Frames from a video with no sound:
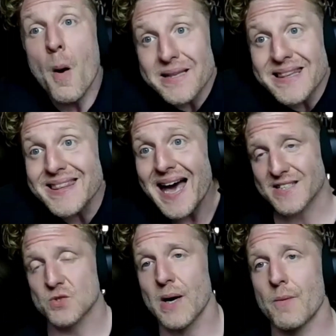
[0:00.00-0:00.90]
But
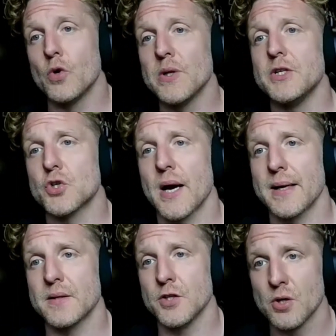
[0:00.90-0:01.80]
that's what I'm really
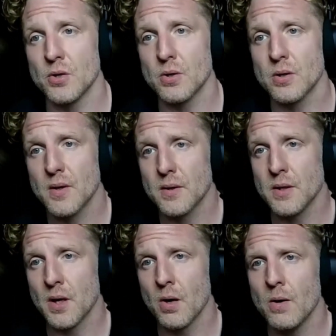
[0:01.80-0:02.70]
trying to do,
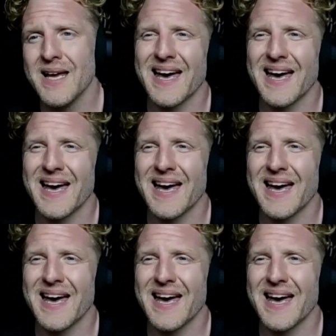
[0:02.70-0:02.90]
you know?